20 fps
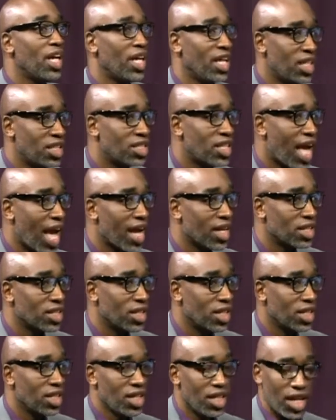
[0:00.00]

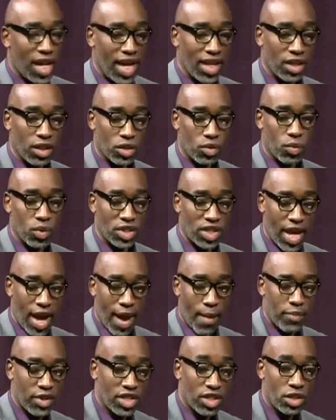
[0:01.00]
Exactly. And look at what's
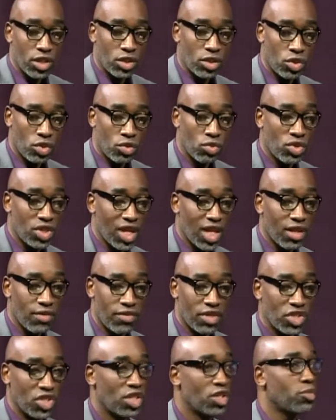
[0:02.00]
happened to
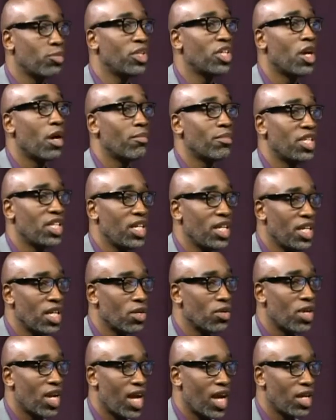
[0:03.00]
television. It's become the
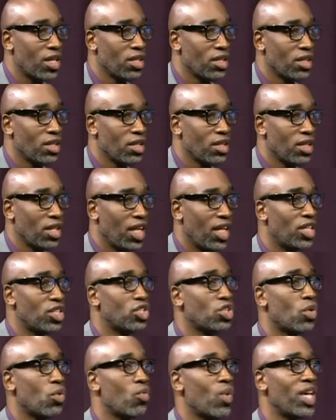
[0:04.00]
internet. It's
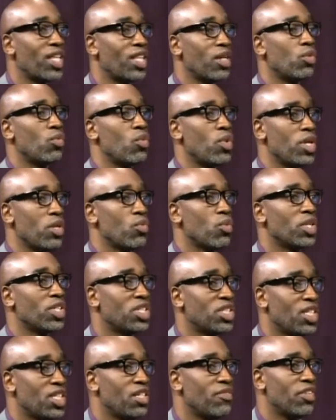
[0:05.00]
the way that we
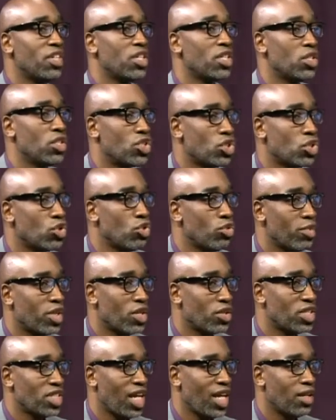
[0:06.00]
receive and consume
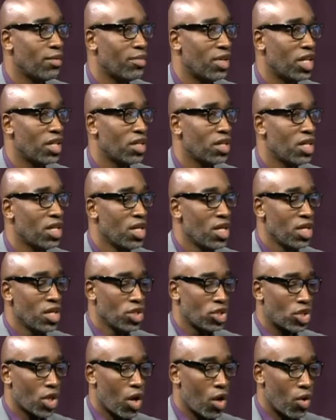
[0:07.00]
entertainment.
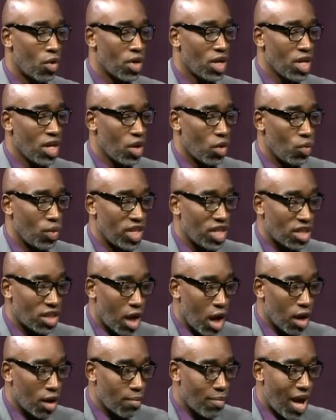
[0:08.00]
So we
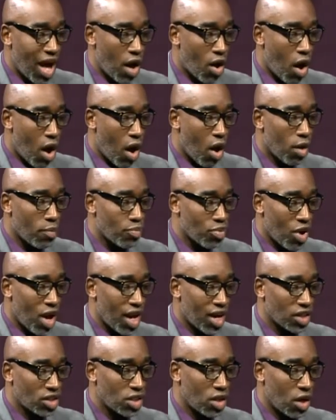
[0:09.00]
thought about our
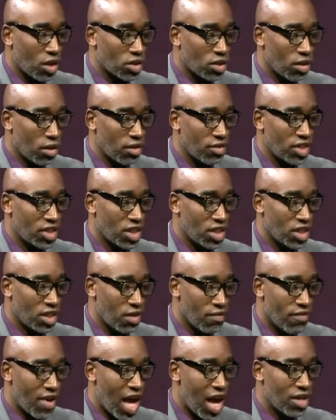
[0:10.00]
products and our services and
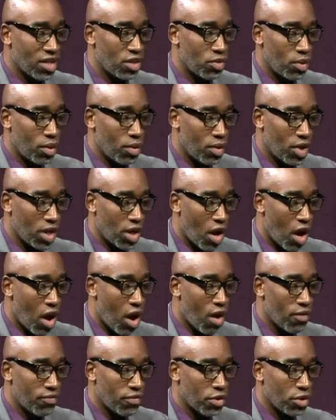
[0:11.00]
the value that we wanted to
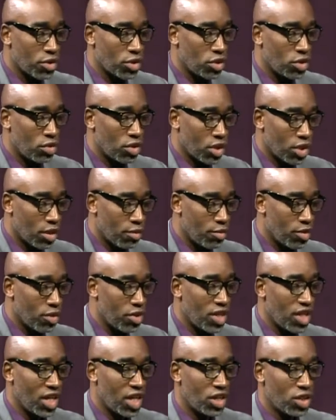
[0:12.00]
offer to the
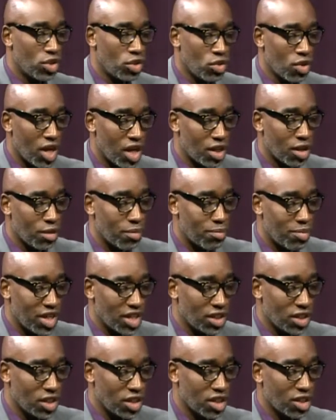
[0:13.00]
community and to other
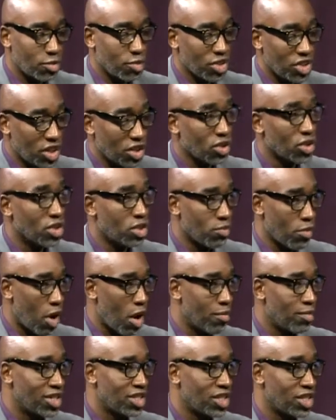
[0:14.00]
businesses, particularly small
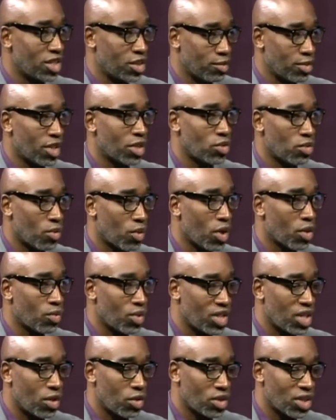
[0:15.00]
businesses, because we work
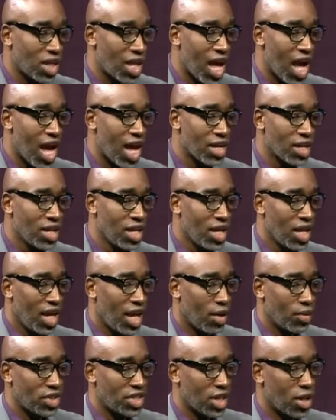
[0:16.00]
with those a lot.
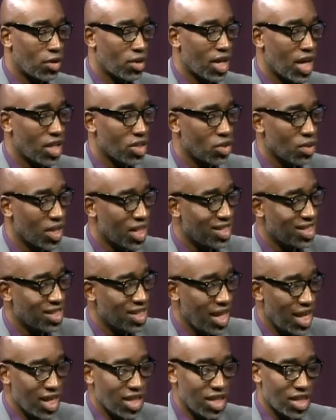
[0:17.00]
And we said, okay, so let's
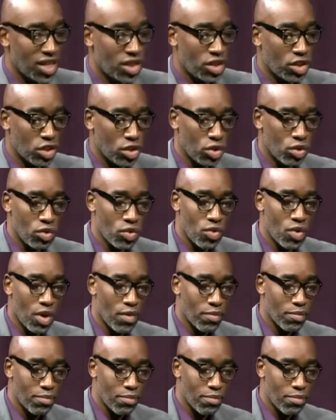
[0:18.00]
take these two